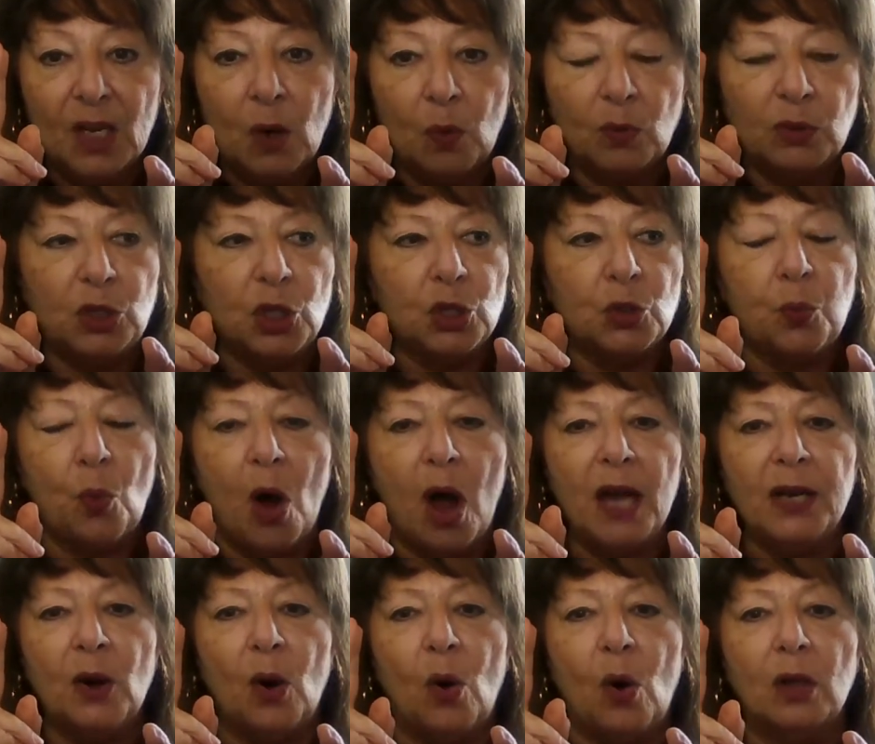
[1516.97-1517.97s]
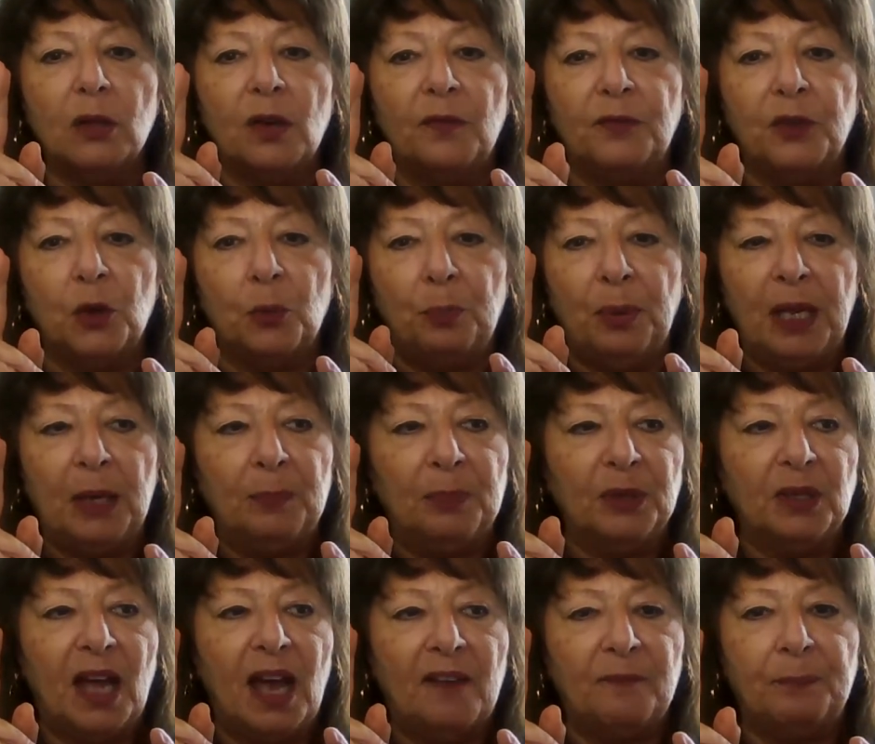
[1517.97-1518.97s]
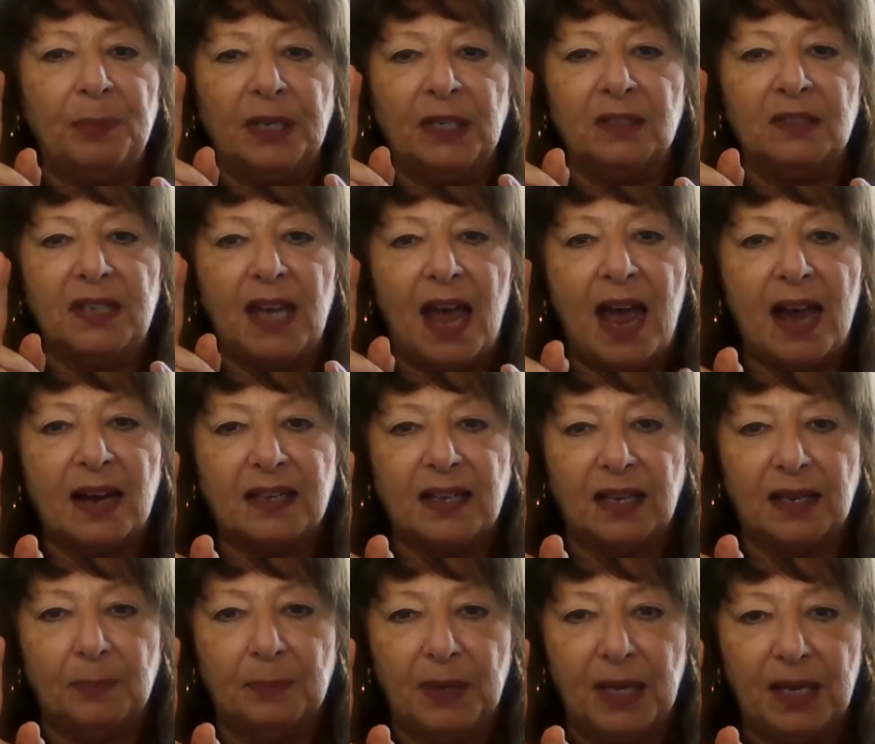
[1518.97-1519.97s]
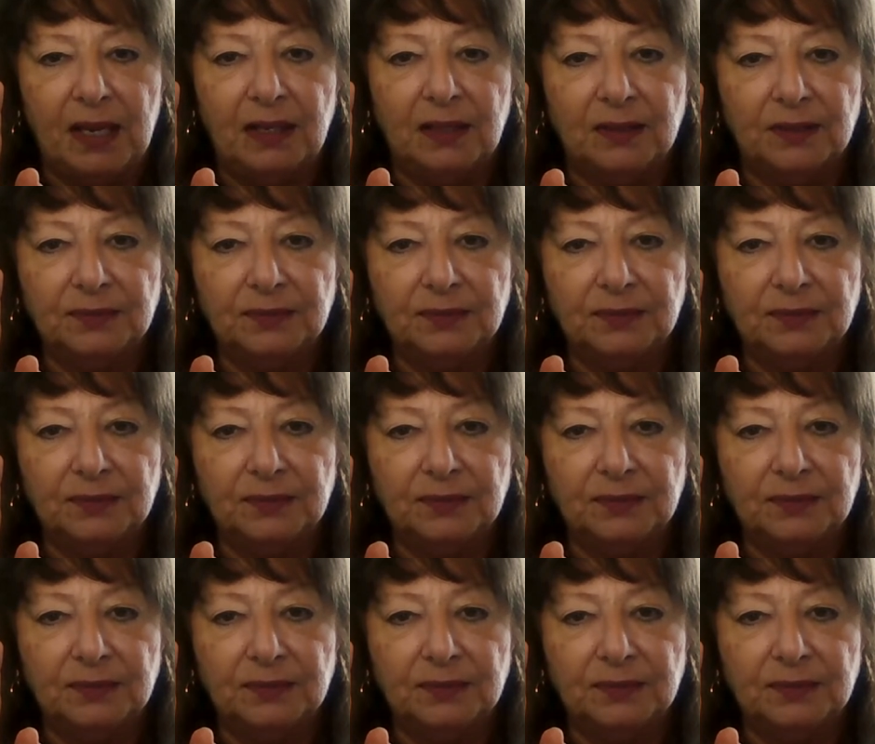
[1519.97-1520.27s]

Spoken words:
which is why all of you people have been attacking me.